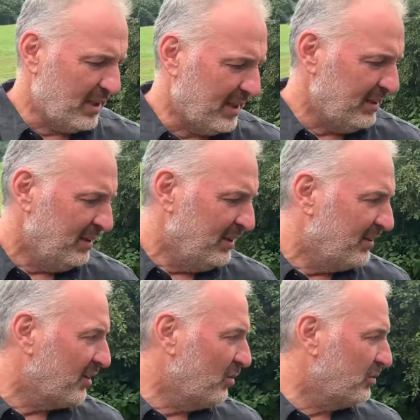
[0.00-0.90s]
Okay.
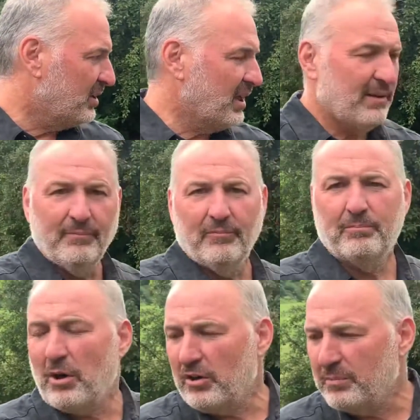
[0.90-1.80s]
So
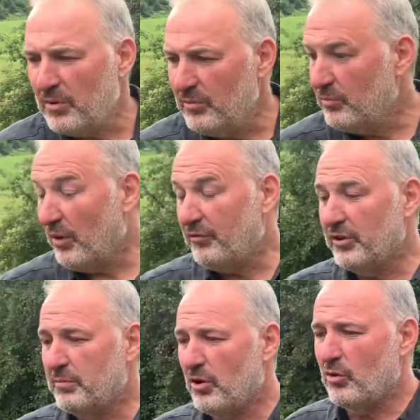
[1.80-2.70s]
part of the for
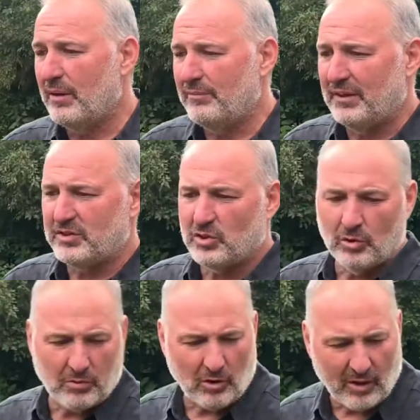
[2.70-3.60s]
the program, the
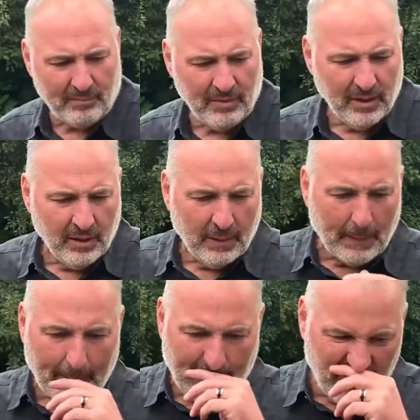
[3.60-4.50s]
after-school program,
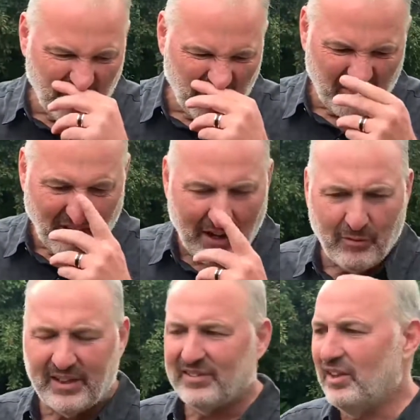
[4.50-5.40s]
it was 5
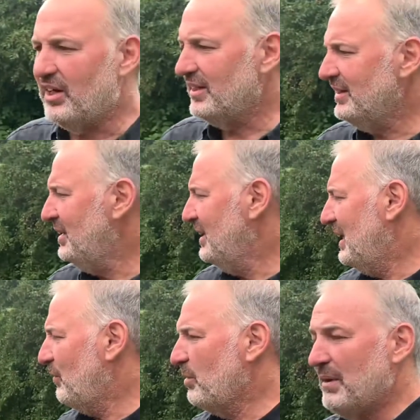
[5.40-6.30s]
weeks long,
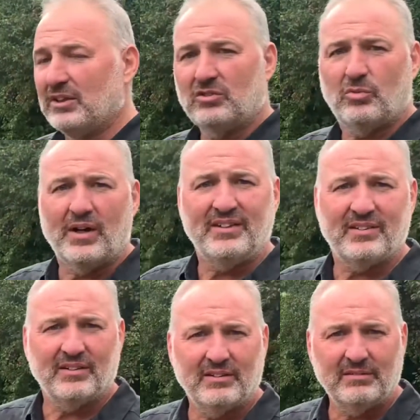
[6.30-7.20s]
and we met
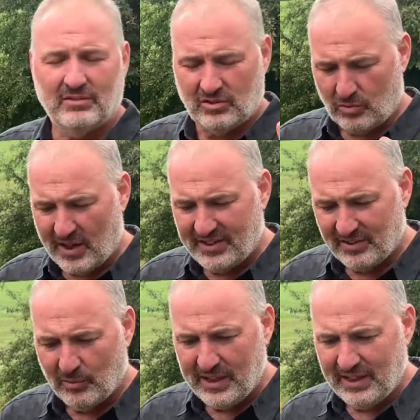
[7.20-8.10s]
twice a
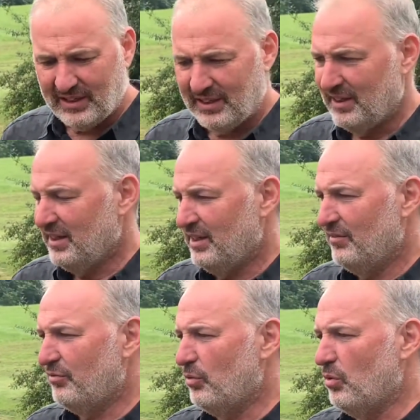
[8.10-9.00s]
week
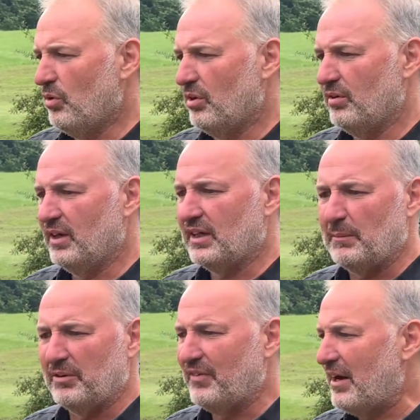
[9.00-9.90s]
for a
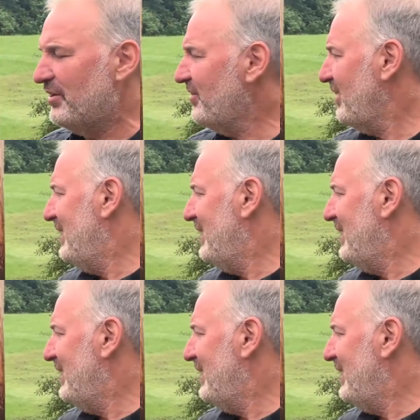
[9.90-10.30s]
couple of hours,